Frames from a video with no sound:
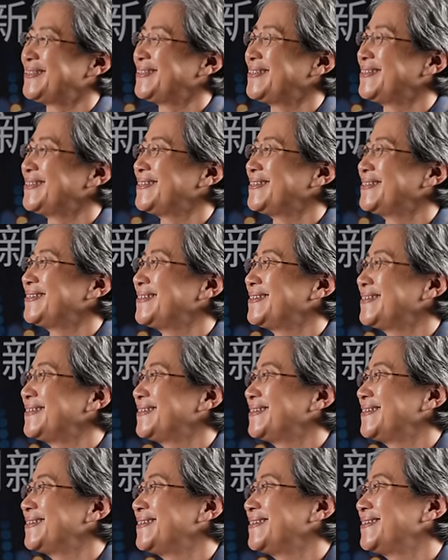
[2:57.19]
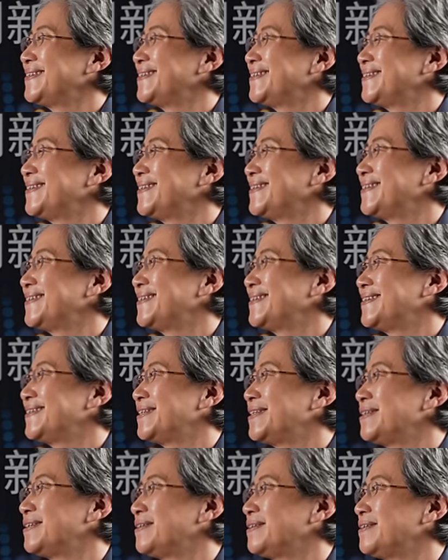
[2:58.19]

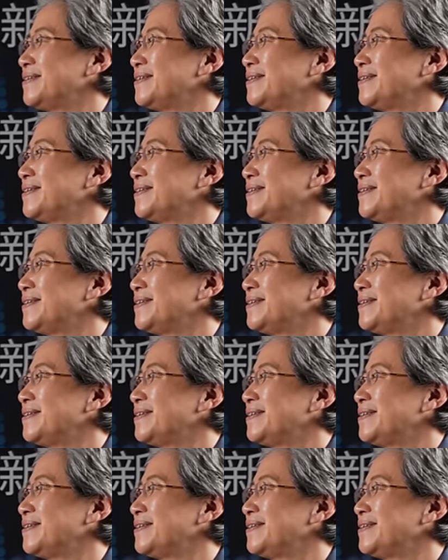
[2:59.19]
This person isn't speaking.